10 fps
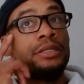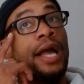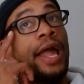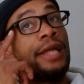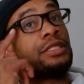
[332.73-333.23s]

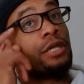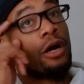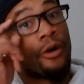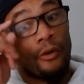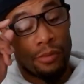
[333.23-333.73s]
And
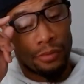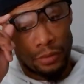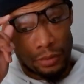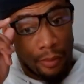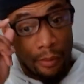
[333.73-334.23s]
so
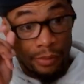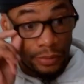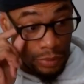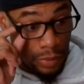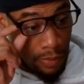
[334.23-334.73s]

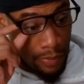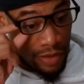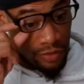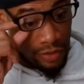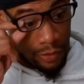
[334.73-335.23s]

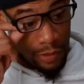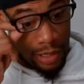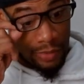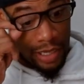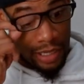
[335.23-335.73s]
basically what
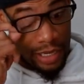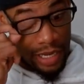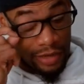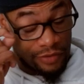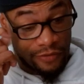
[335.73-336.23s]
I'm getting
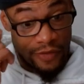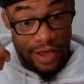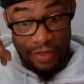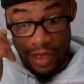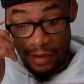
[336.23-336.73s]
at is the
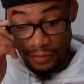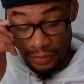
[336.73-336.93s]
fact that